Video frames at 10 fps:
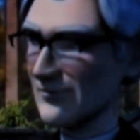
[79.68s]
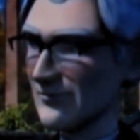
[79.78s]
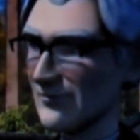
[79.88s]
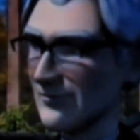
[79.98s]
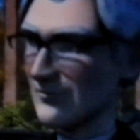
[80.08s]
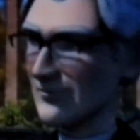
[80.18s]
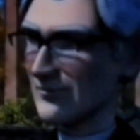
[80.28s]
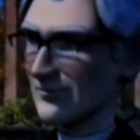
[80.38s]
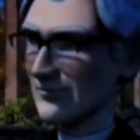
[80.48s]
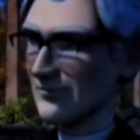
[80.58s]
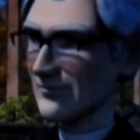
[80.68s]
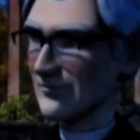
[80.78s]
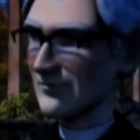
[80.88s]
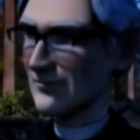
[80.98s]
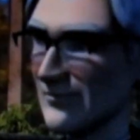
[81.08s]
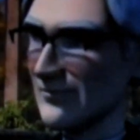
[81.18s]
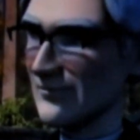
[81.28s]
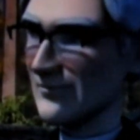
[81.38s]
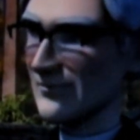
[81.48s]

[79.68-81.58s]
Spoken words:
(no one is talking)